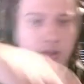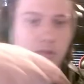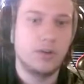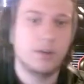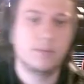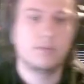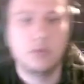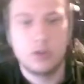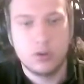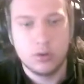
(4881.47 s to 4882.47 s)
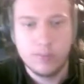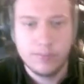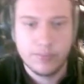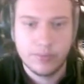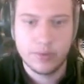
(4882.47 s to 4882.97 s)
Right, so
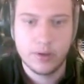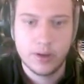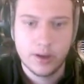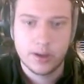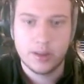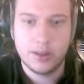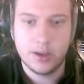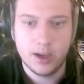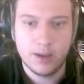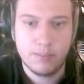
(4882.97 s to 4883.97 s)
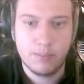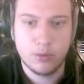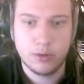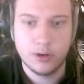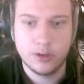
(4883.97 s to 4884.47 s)
the hit
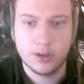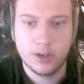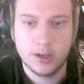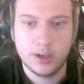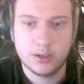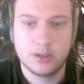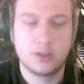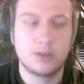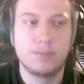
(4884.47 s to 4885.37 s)
point is